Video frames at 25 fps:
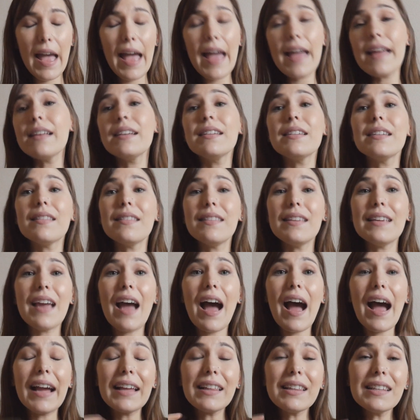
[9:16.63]
And the
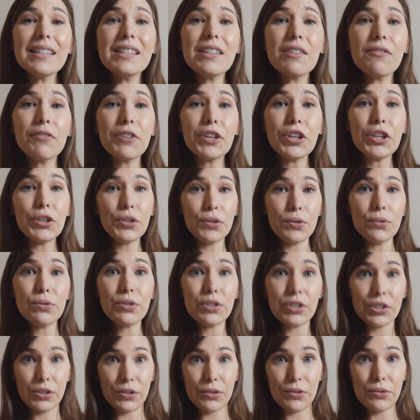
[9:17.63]
island of
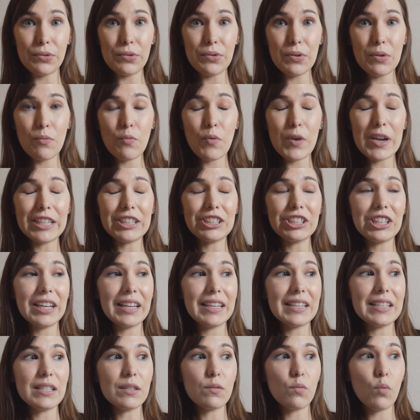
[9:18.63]
Kyushu, which
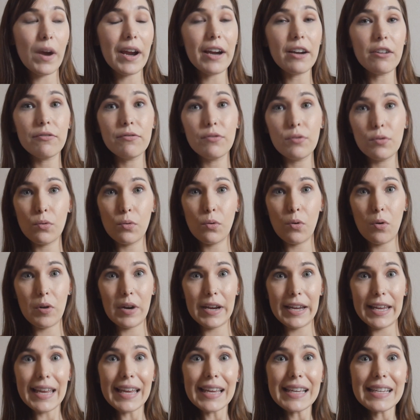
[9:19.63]
is where
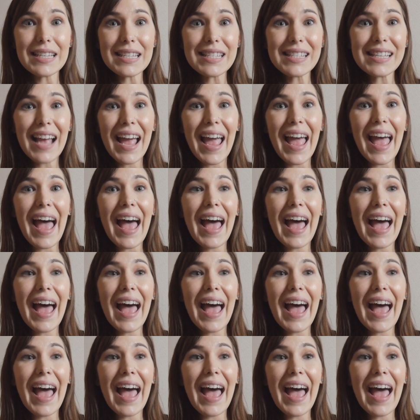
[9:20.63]
Fukuoka is,